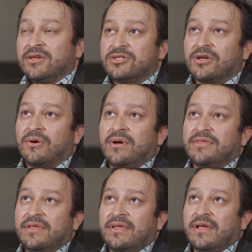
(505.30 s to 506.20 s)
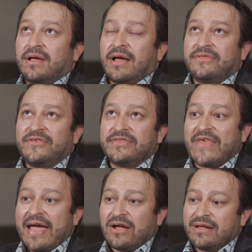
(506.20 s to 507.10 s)
So I think
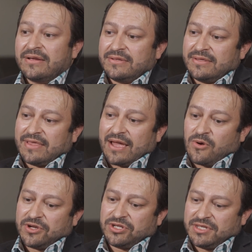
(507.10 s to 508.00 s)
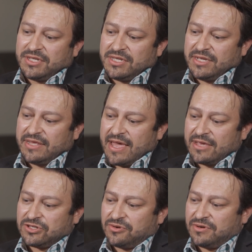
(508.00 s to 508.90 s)
that question is easily
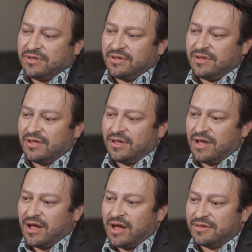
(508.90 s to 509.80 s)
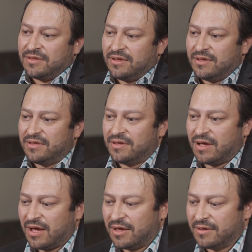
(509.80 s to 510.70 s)
answered on
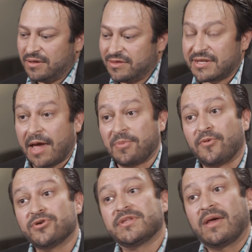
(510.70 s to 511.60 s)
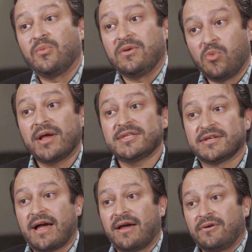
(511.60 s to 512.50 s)
the type of person that we want
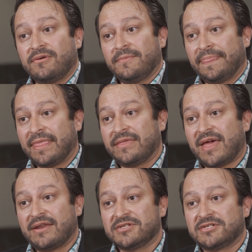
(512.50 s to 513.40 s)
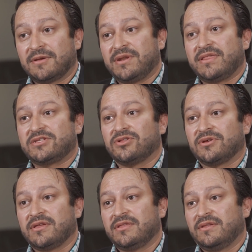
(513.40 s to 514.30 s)
to hire. And that is somebody that's
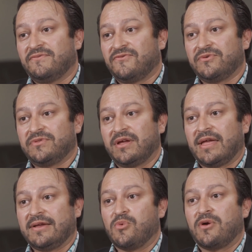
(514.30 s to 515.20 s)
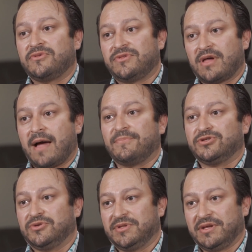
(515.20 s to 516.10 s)
looking for a growth
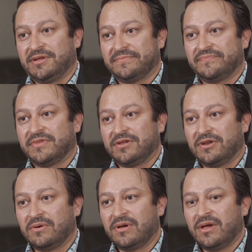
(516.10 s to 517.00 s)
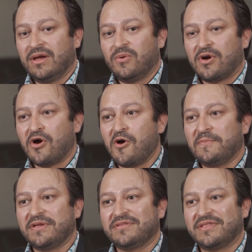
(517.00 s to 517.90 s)
opportunity. You know, we're
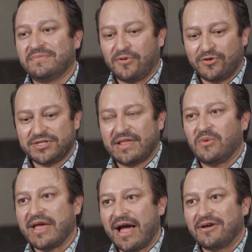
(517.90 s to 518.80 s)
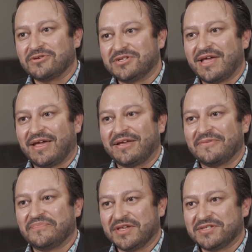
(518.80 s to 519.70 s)
hoping the person that we hire today
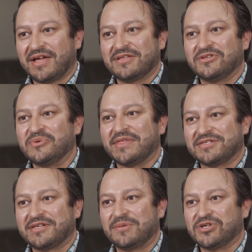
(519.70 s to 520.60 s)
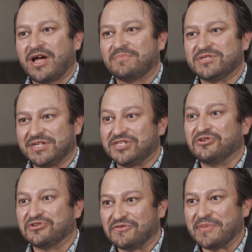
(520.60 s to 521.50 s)
is not doing that same job 6
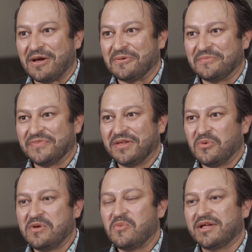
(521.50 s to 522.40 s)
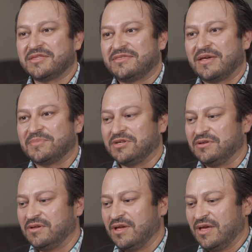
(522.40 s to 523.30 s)
years from now. We want them
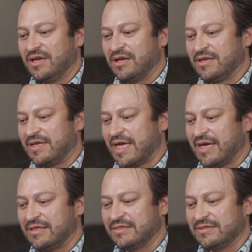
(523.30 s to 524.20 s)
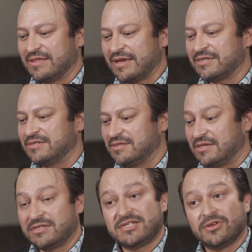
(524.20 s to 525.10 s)
to gain
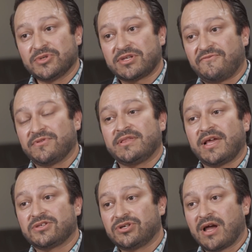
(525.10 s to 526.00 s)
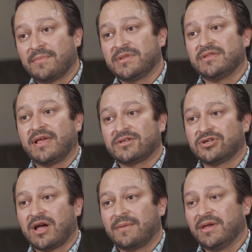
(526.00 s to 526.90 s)
the skill set for the next job and the next
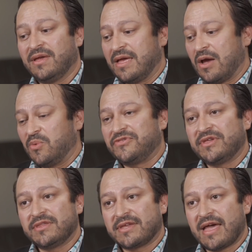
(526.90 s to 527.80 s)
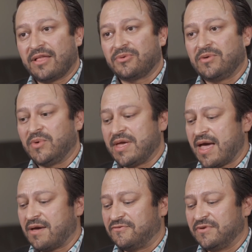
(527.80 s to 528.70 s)
job. And within the gallery, we
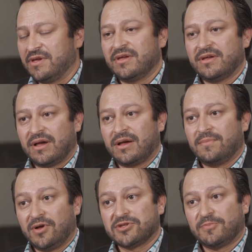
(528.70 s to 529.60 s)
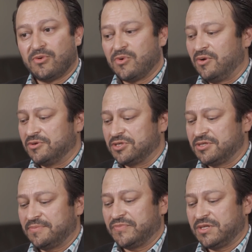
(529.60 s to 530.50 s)
have multiple
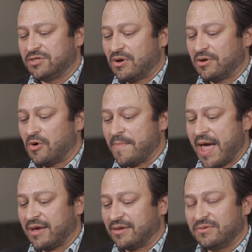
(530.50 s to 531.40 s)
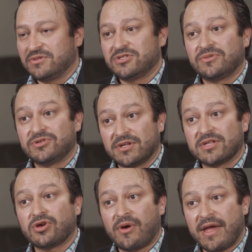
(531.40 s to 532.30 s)
roles. So I'll go back. So there's a
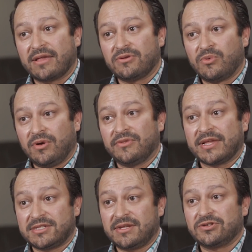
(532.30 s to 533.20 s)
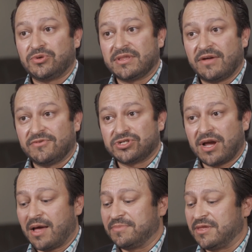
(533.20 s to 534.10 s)
guitar handler role. That's the entry-level
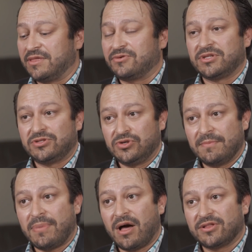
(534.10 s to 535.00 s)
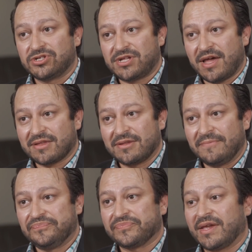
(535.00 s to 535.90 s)
job. Then there's the tune and polish tech.
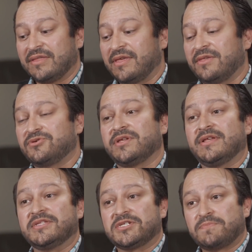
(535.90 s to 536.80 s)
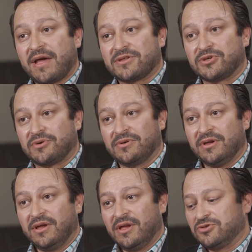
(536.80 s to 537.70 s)
And then there's an inspector.
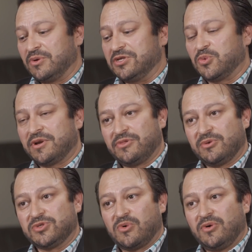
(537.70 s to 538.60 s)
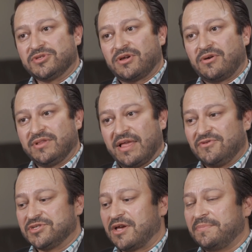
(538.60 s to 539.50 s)
So each one of those roles are
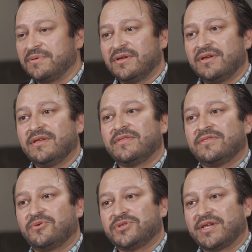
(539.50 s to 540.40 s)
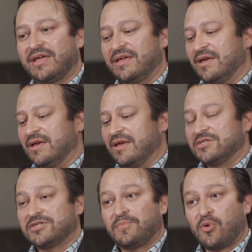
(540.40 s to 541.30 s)
levels up. Then there's a
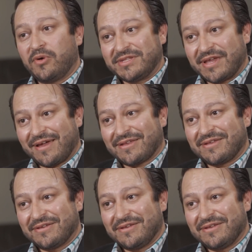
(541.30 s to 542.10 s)
support tech.